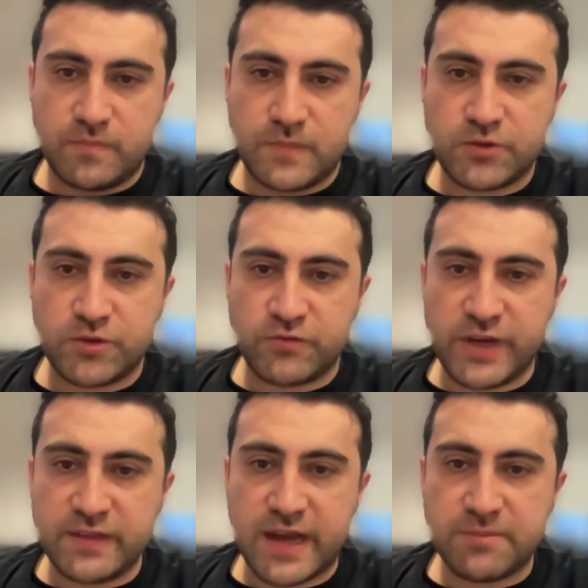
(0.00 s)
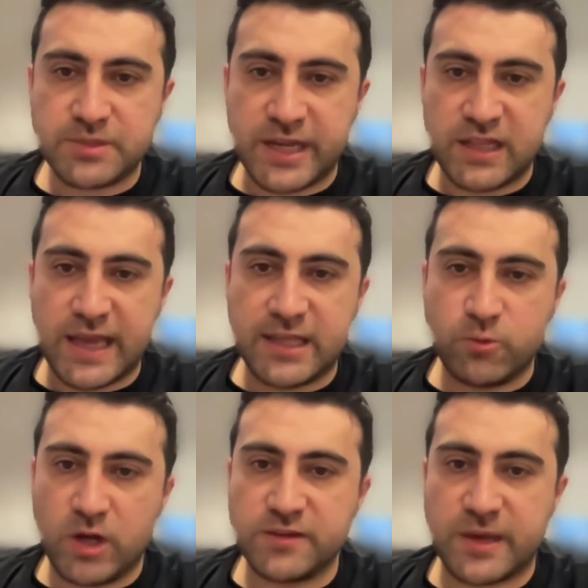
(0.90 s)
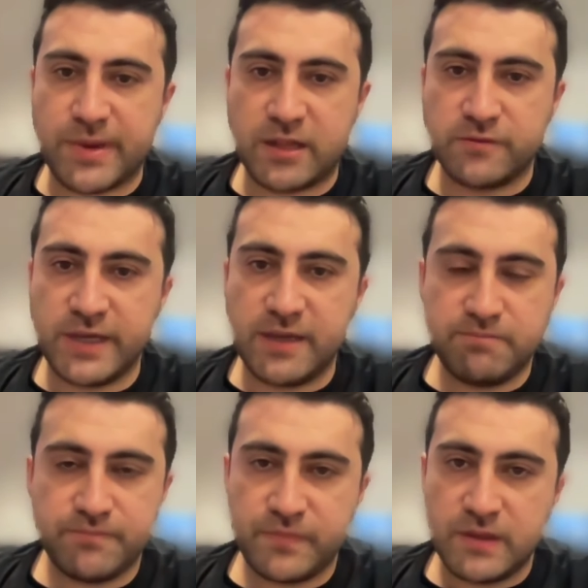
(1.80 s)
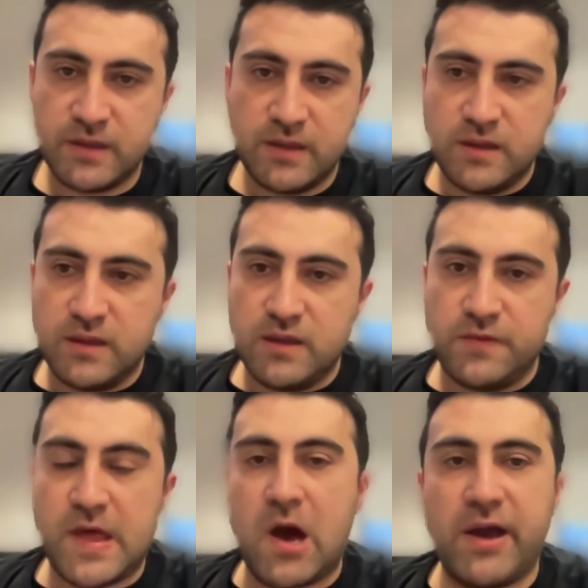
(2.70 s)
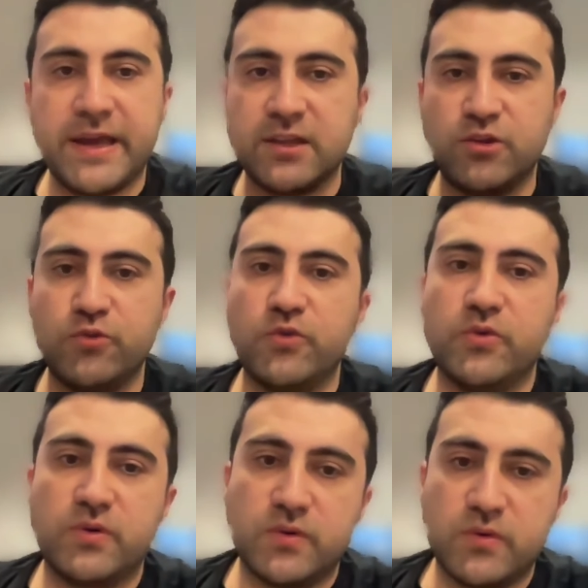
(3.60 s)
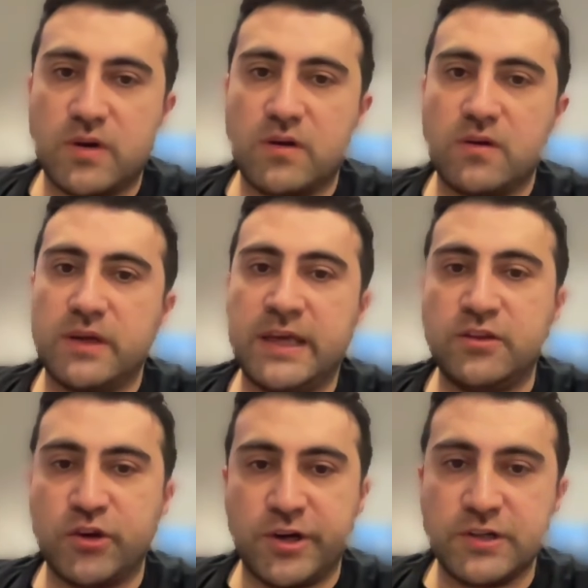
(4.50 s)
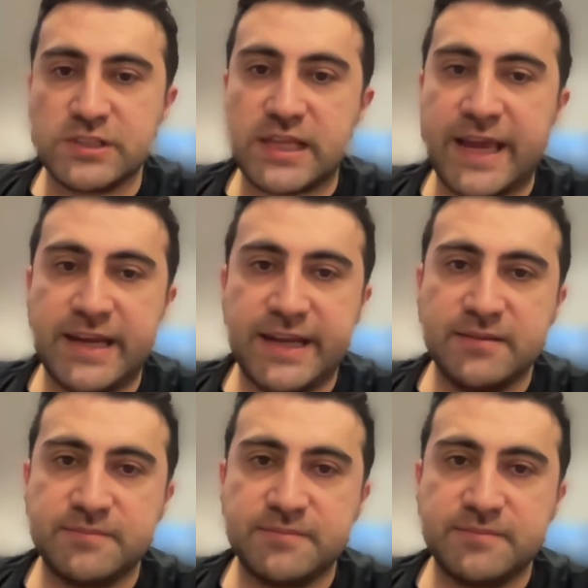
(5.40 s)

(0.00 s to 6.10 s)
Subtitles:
So 3 times L8, 1 time LV. Now I can do internal staining